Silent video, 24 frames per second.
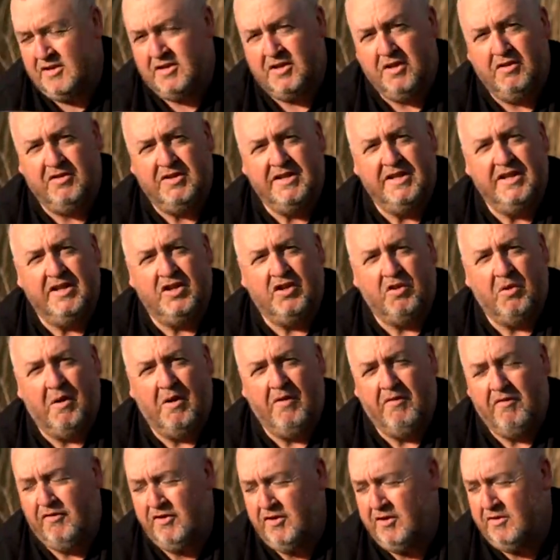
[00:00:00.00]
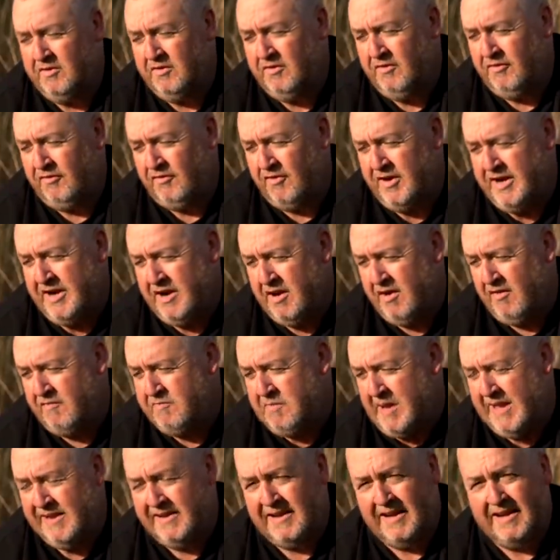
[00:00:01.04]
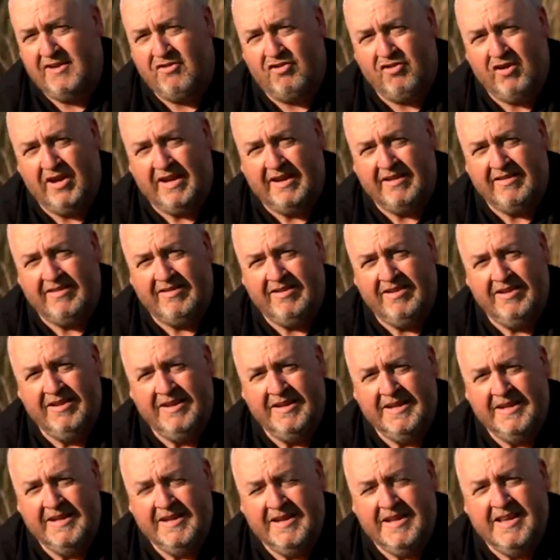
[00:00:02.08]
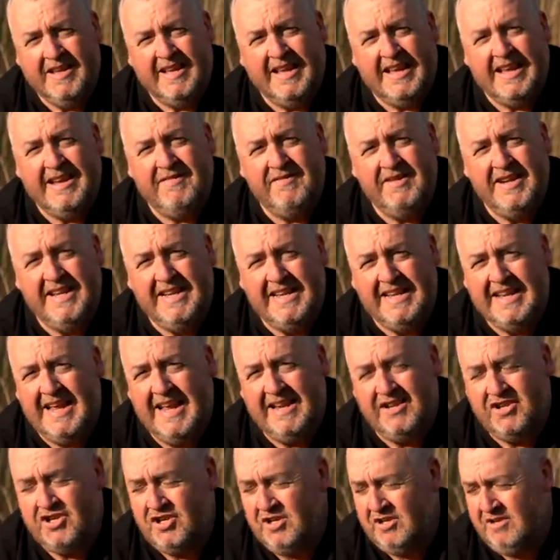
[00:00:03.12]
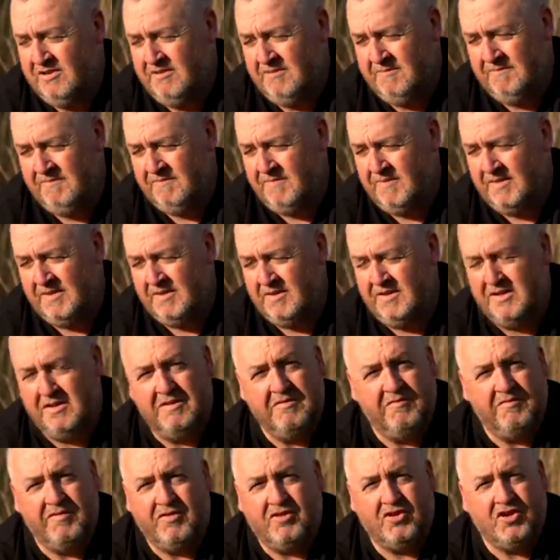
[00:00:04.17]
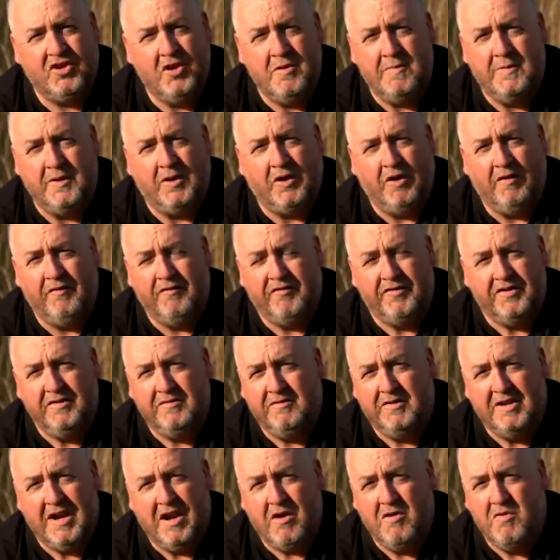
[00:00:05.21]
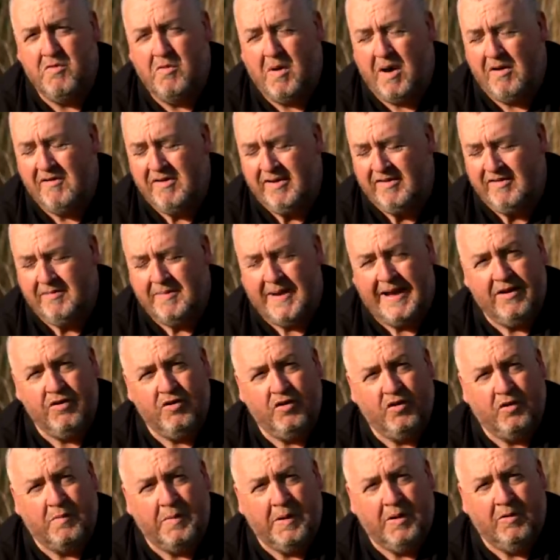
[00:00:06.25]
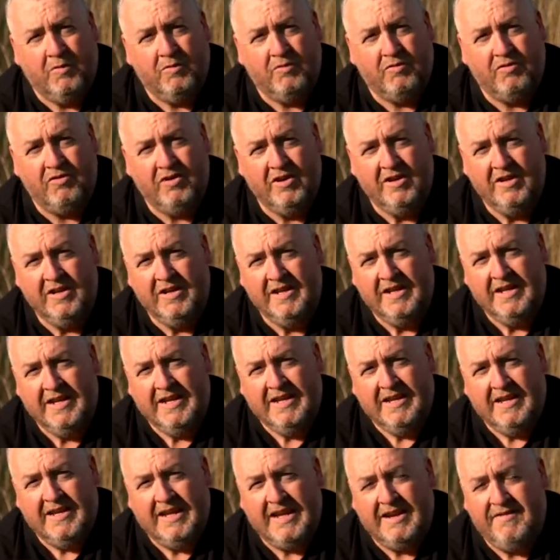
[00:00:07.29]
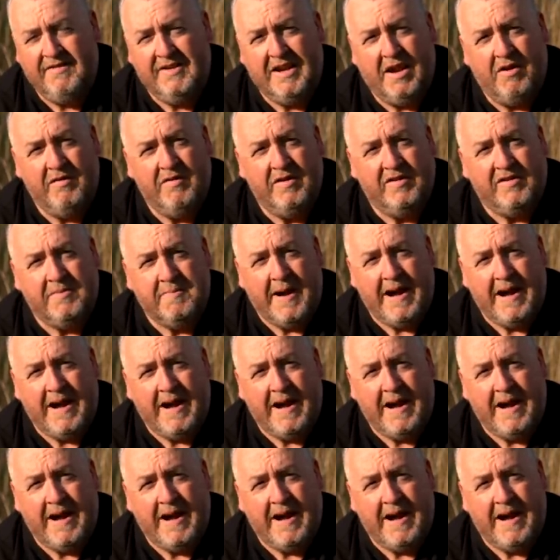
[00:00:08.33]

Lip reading: Using the 12-foot, 3.5-pound Atrix, even in the edge, super confident, no worries about hook pulls. Even though it's a